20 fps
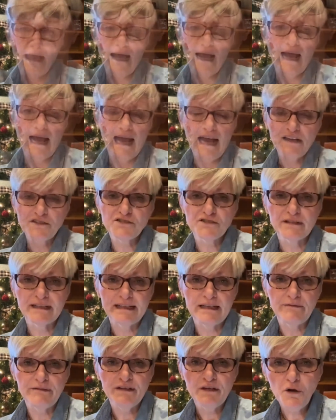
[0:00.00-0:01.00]
Actually,
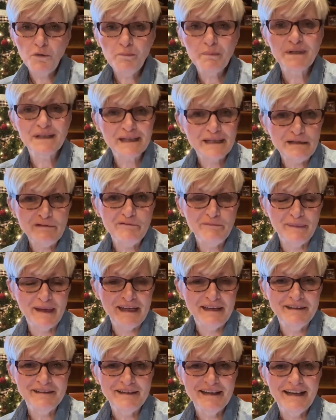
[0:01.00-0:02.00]
and if you don't believe
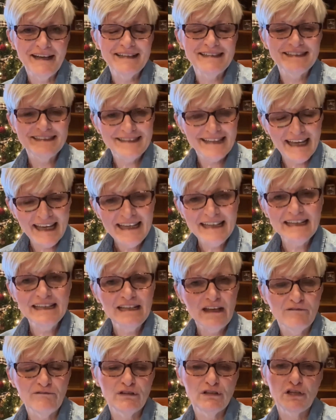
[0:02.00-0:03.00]
me, take an
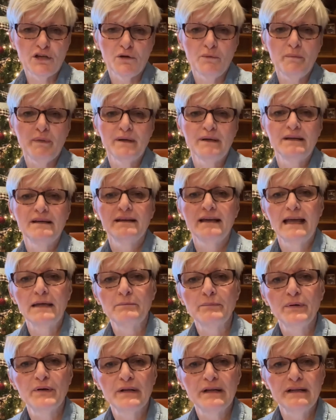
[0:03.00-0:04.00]
envelope
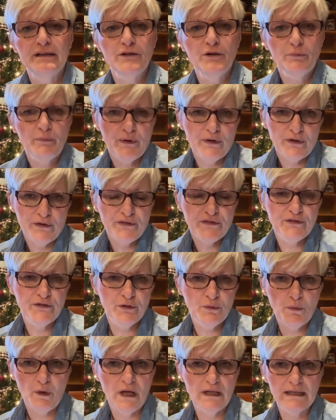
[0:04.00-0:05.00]
and put it in your purse or
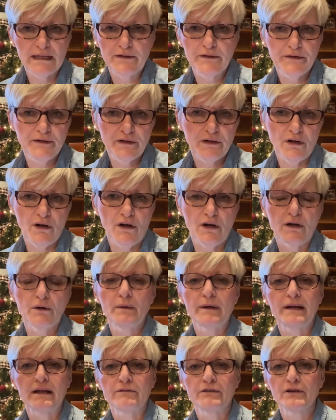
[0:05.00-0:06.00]
your wallet or your car or
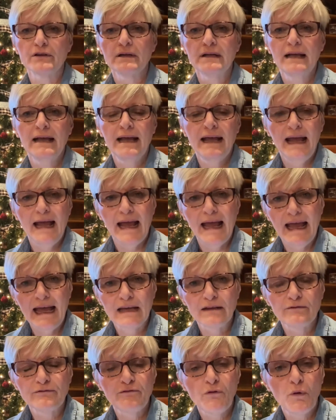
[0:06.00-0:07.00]
whatever,
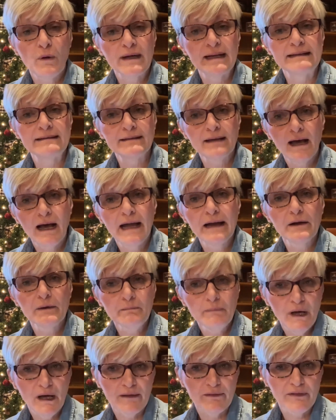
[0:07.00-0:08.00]
and for an entire
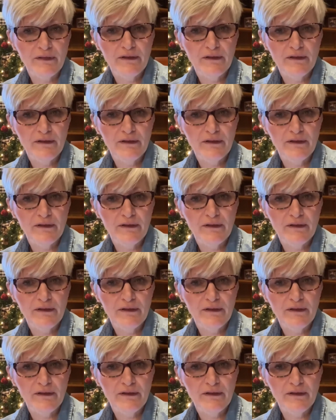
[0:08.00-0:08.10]
month,